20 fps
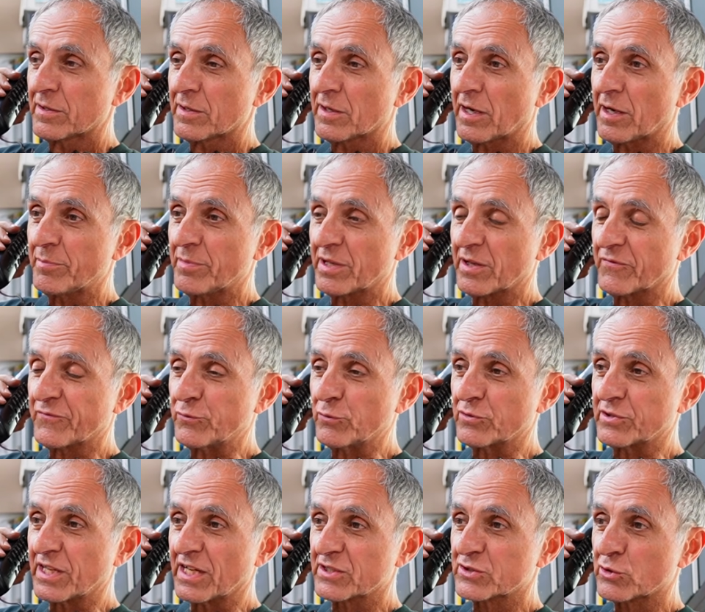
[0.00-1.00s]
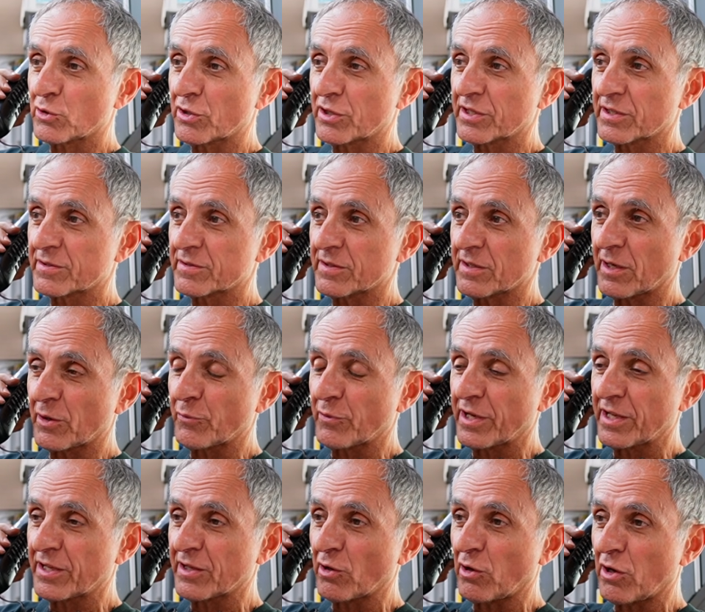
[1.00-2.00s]
I made a few tests on it. I
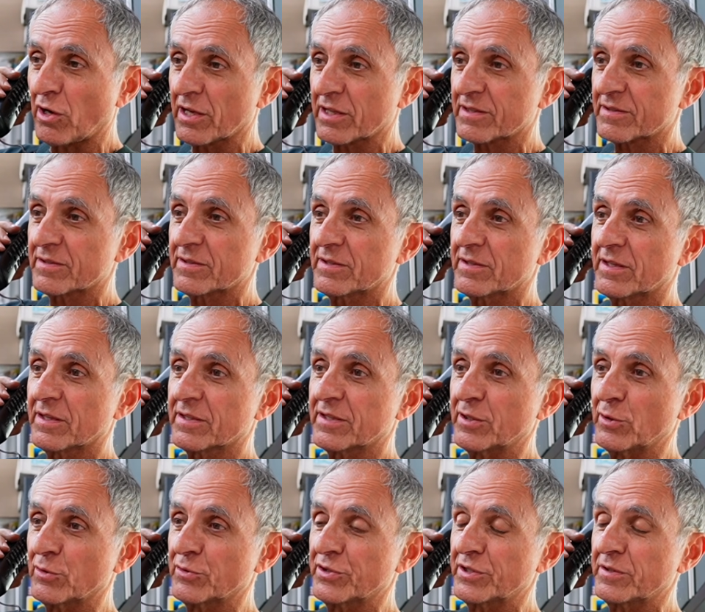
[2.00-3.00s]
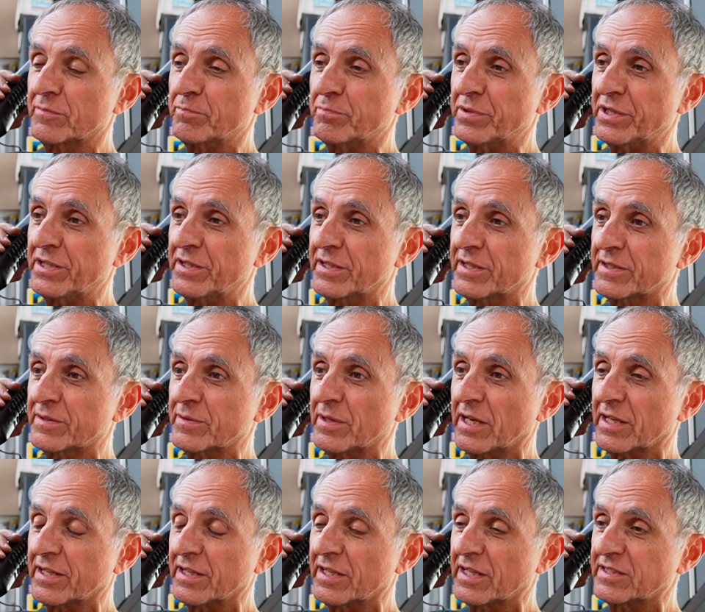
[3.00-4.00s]
ran it hot, killed it, beat it.
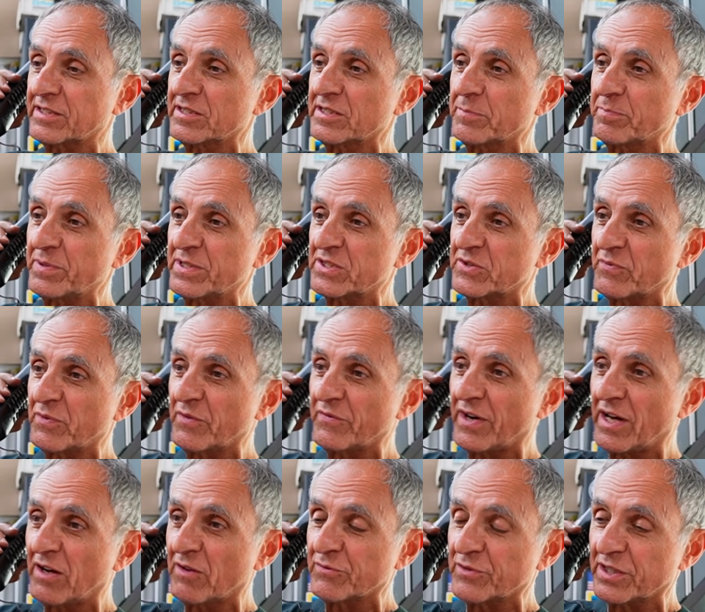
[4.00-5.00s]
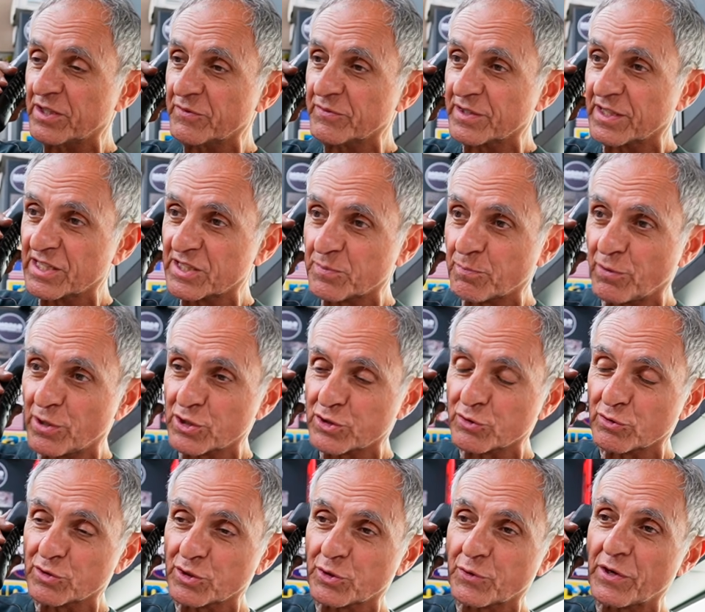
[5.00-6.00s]
I connected the PCV valve to give it less
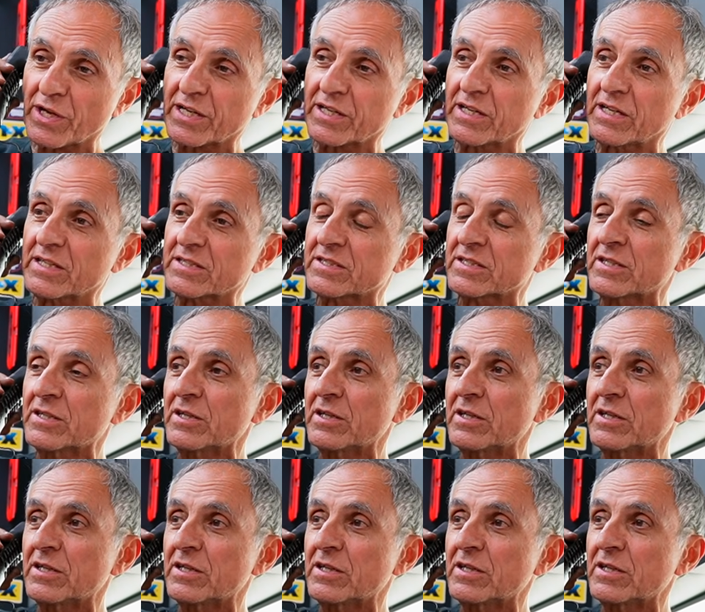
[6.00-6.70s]
pressure on the crankcase.